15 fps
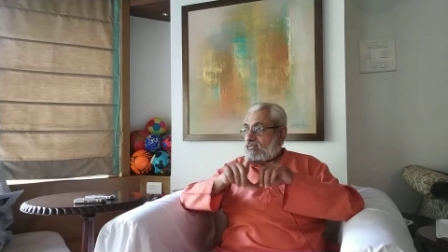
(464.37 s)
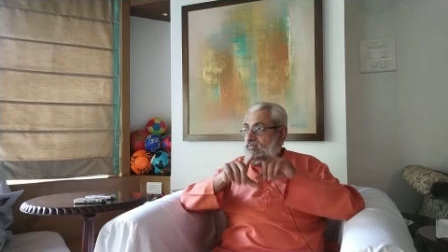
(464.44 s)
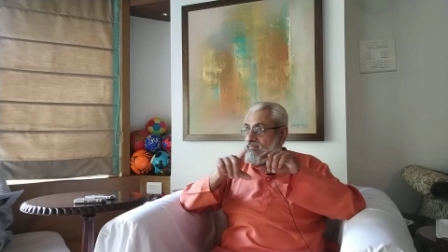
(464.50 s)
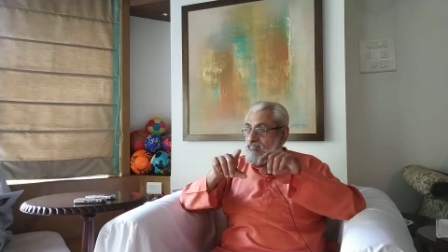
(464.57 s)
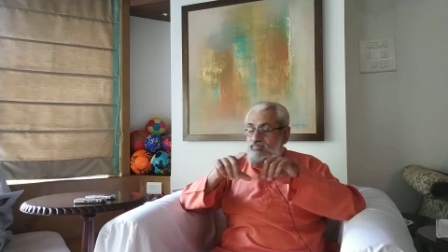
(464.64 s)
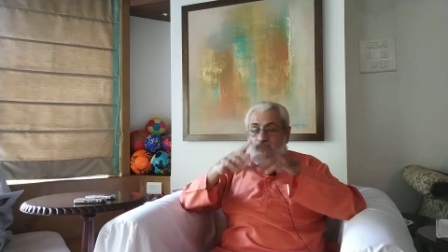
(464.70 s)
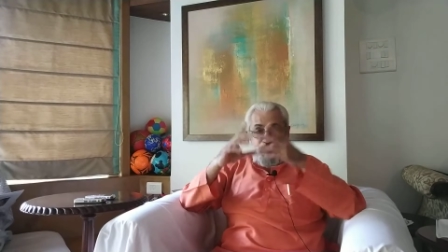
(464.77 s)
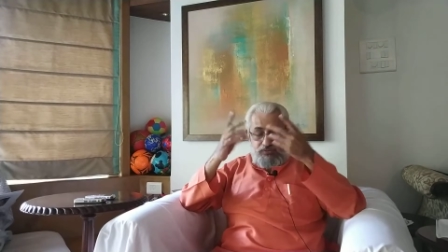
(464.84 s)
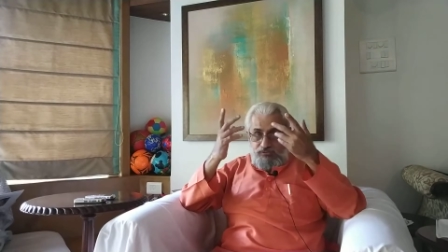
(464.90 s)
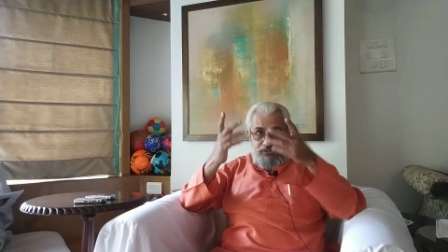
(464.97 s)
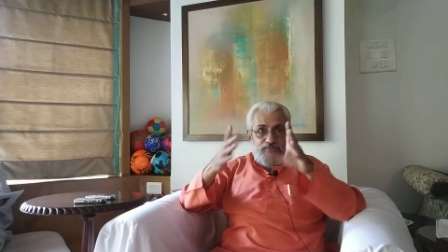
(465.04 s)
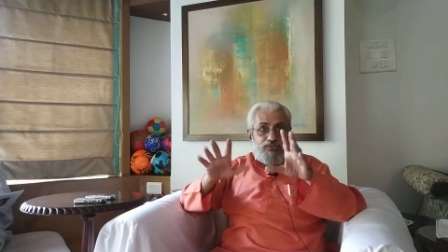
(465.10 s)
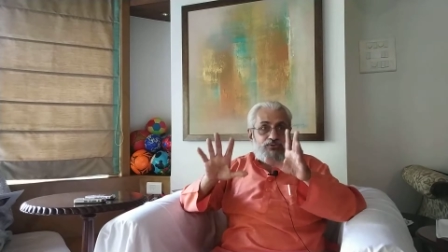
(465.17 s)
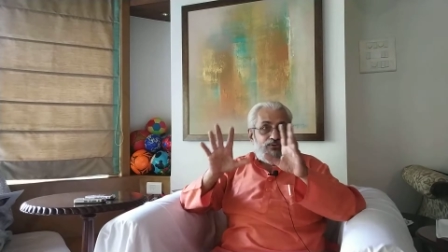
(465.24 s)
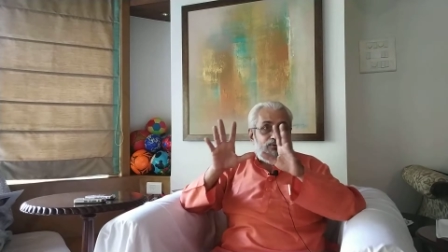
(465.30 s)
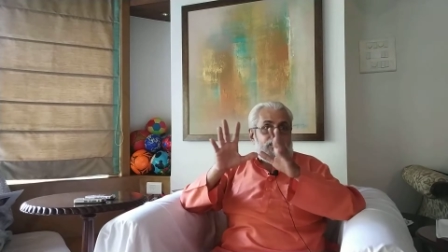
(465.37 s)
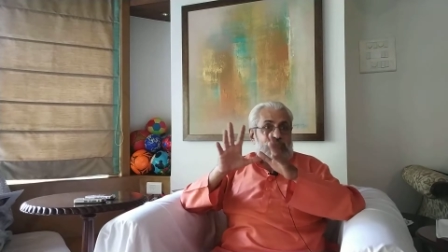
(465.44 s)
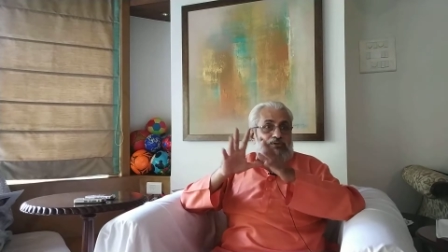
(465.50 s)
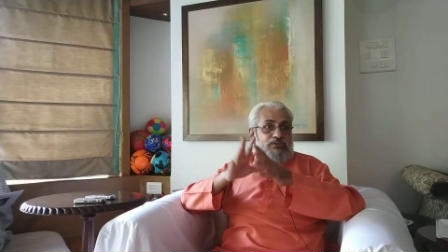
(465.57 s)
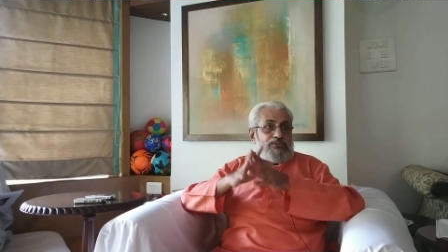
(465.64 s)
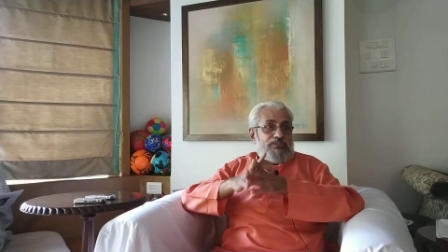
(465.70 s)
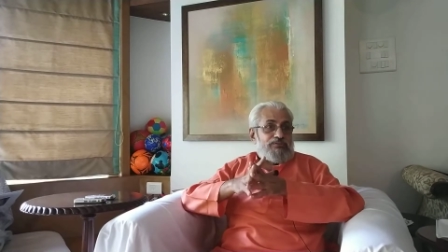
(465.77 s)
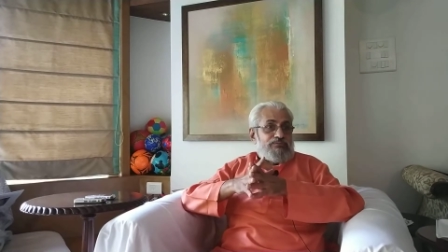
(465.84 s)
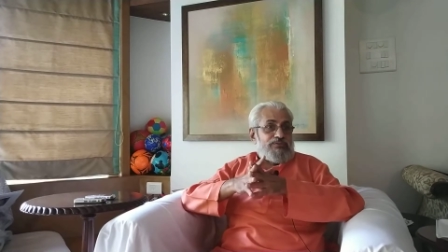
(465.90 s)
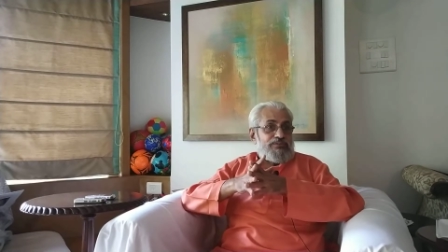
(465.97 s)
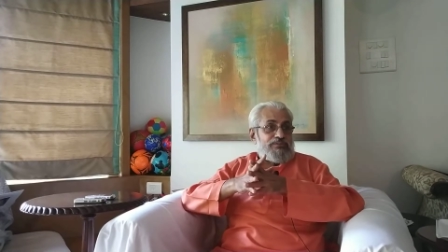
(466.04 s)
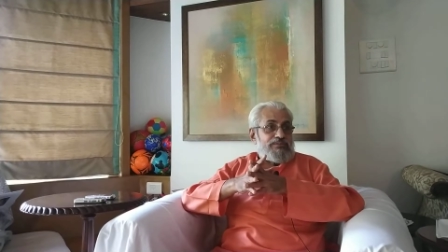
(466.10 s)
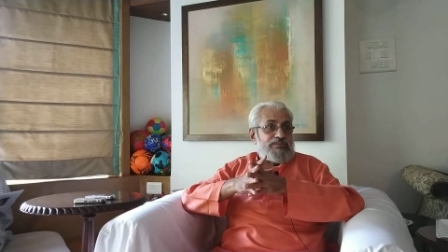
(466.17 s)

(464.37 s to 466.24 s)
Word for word: whatever you want to call yourself.